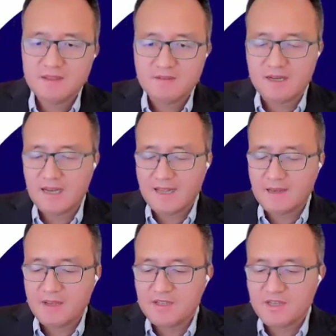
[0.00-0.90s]
right? Like I
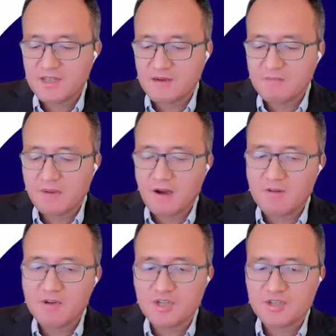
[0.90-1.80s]
mentioned, their
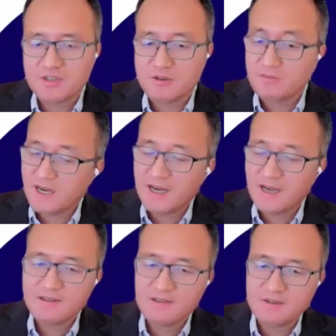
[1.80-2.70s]
biology is still
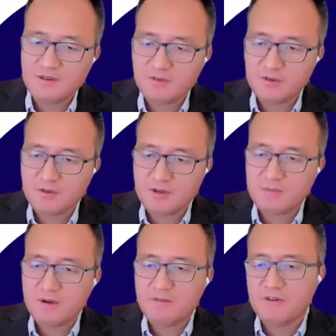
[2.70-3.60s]
behind. So if you're talking
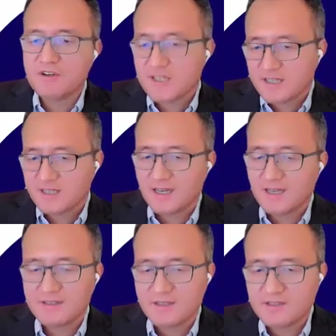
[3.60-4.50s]
about first in
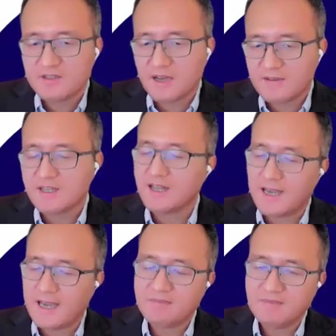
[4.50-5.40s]
class, they still have some
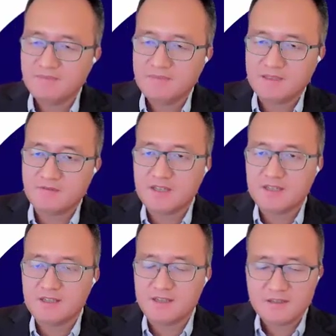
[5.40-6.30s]
gap. It's very
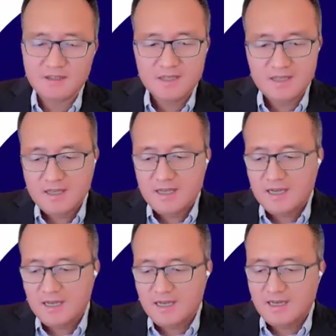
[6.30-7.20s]
clear.
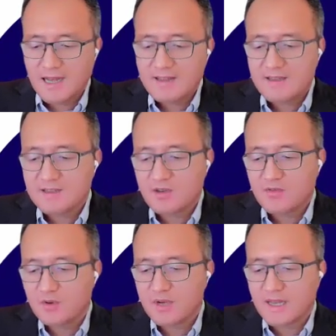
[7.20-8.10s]
Another thing is if
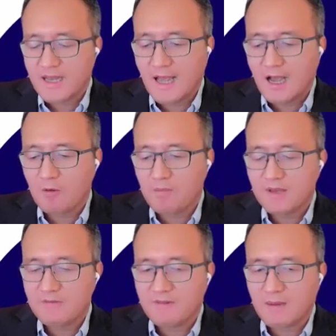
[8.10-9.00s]
you look at how
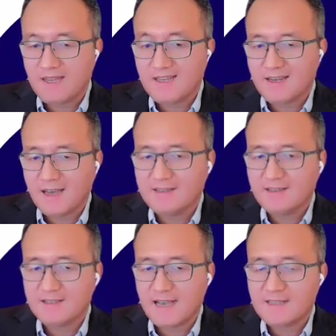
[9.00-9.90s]
big pharma in
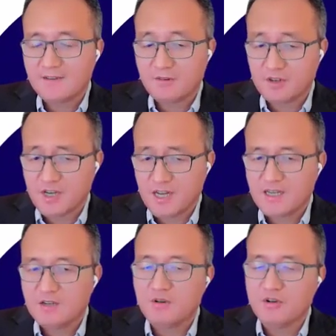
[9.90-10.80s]
license asset from China
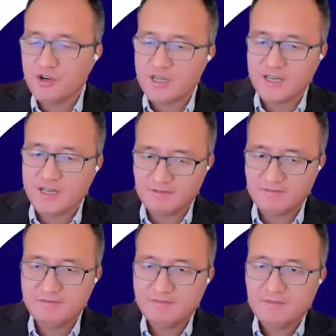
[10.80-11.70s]
go early now,
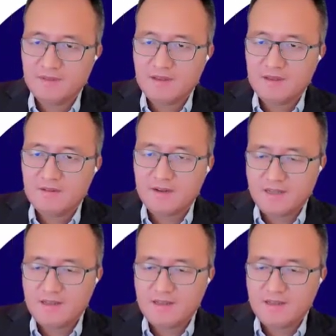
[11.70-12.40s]
right?